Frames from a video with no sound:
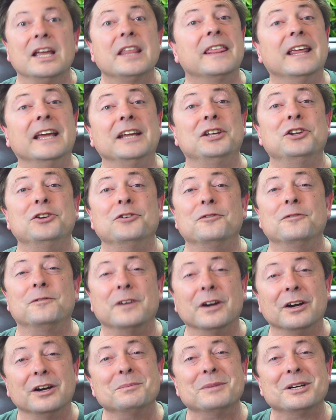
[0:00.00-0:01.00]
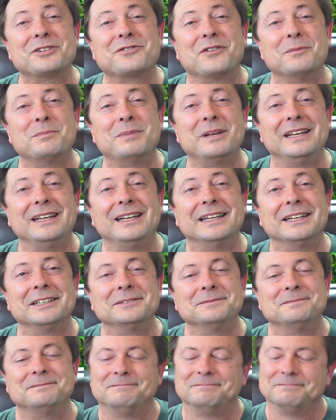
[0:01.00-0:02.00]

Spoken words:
Thank you very much for being here.